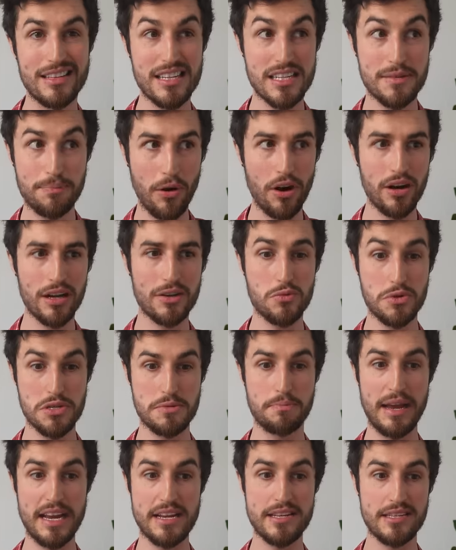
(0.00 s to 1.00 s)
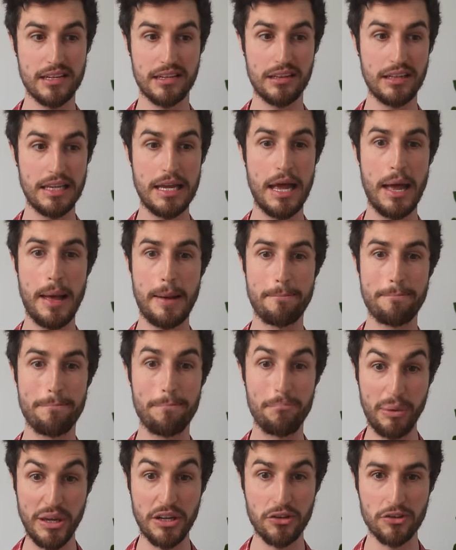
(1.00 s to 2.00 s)
This product was basically
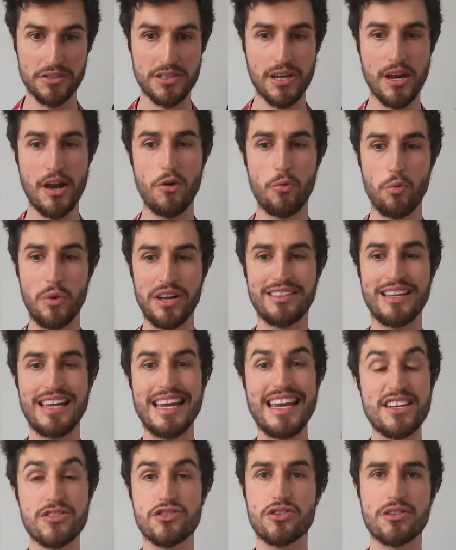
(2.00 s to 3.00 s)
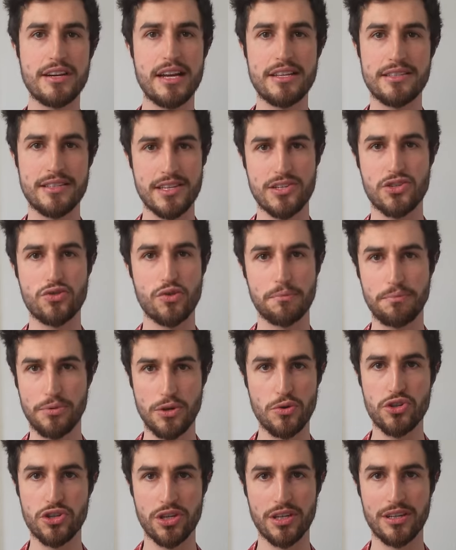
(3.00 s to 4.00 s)
built with internet
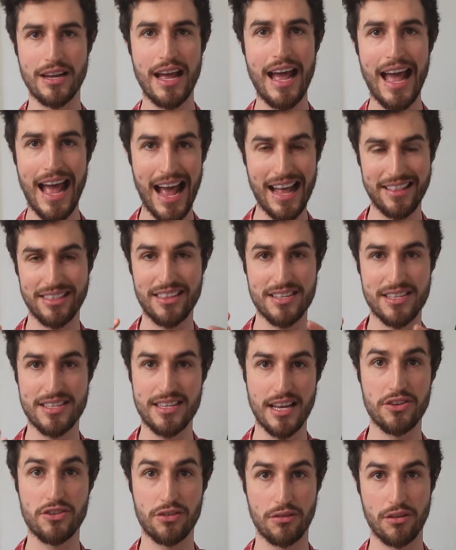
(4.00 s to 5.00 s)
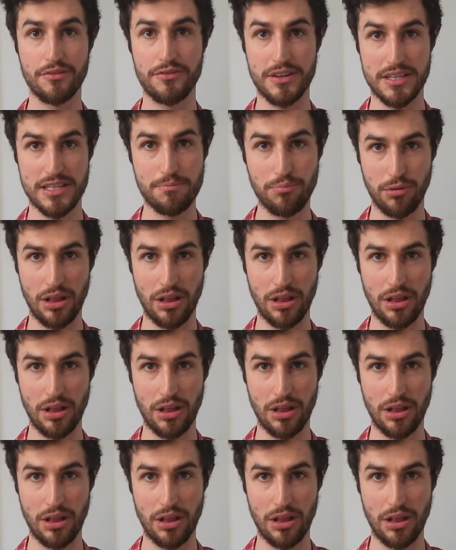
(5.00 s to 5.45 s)
distribution at the center of its